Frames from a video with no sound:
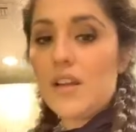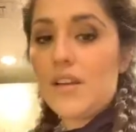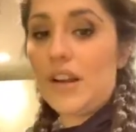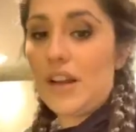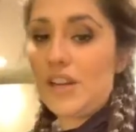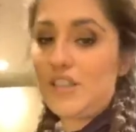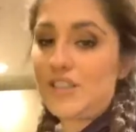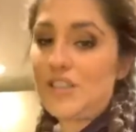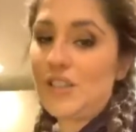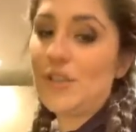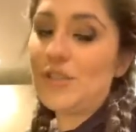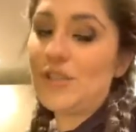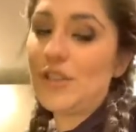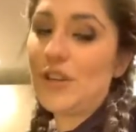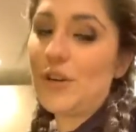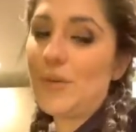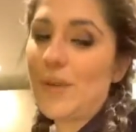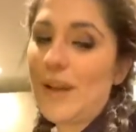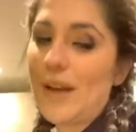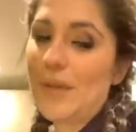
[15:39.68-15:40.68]
Not
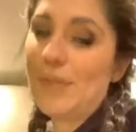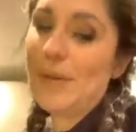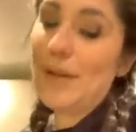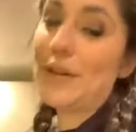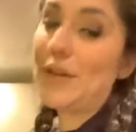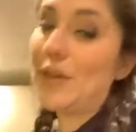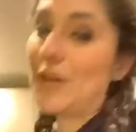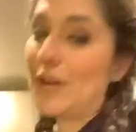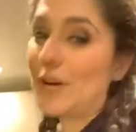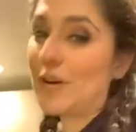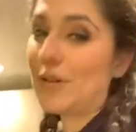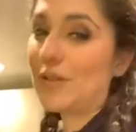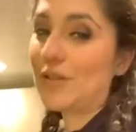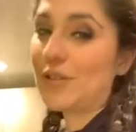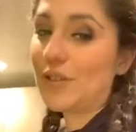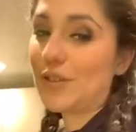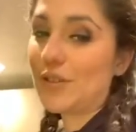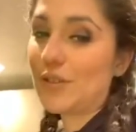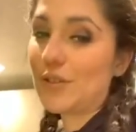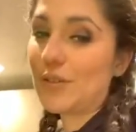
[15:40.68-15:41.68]
Jojo Rabbit. No,
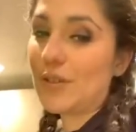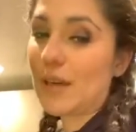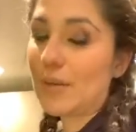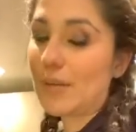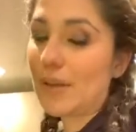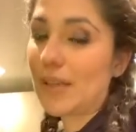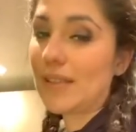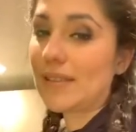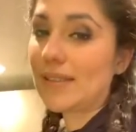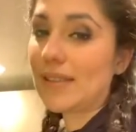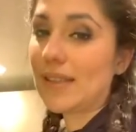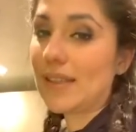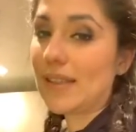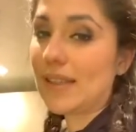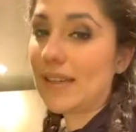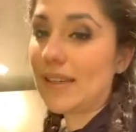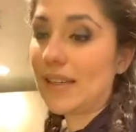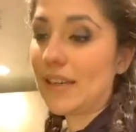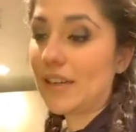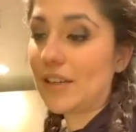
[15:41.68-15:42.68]
Jojo Rabbit is the
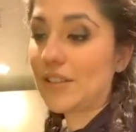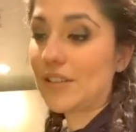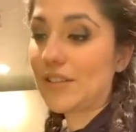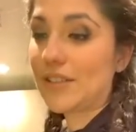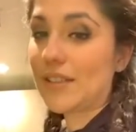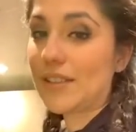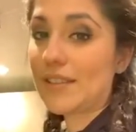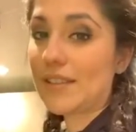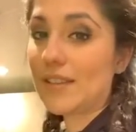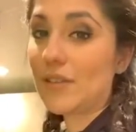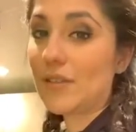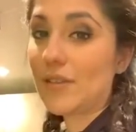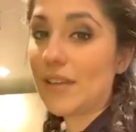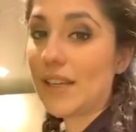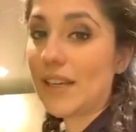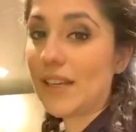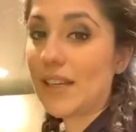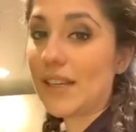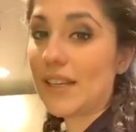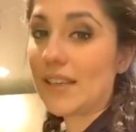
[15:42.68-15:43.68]
lead character. He's a little
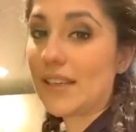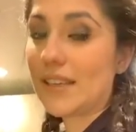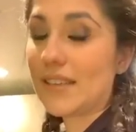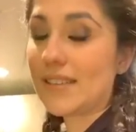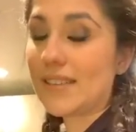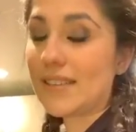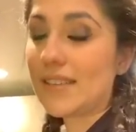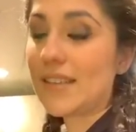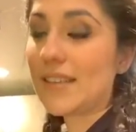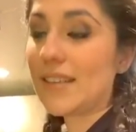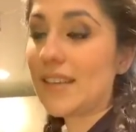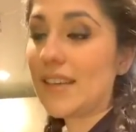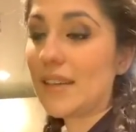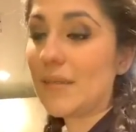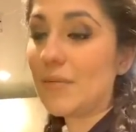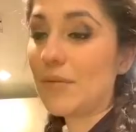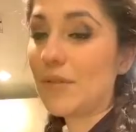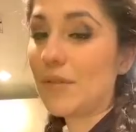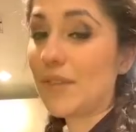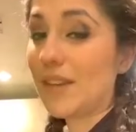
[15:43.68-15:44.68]
kid. It's like a
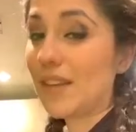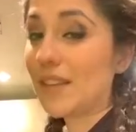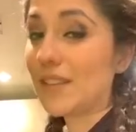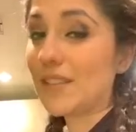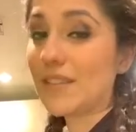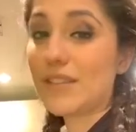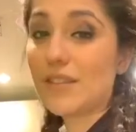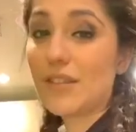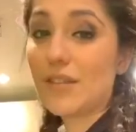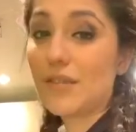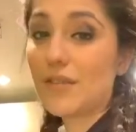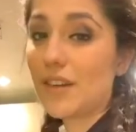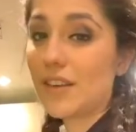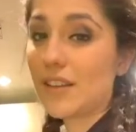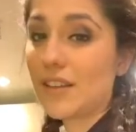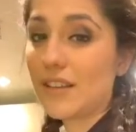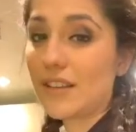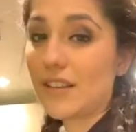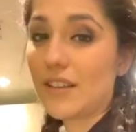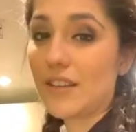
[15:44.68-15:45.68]
kid movie. It's so
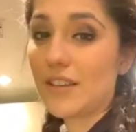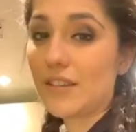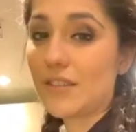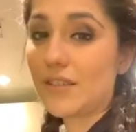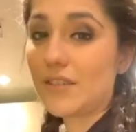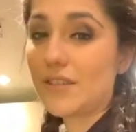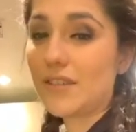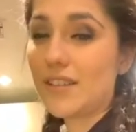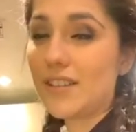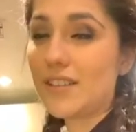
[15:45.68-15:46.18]
fucking cute.